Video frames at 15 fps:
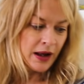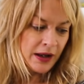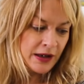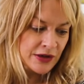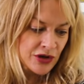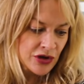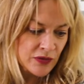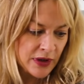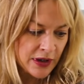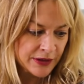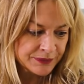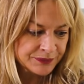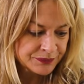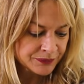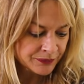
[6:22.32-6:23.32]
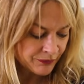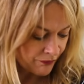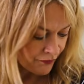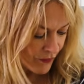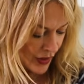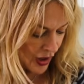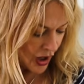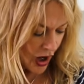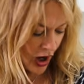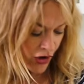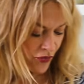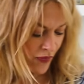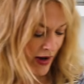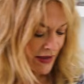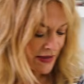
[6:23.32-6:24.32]
Let's do a
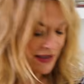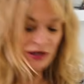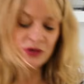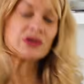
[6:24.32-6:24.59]
grating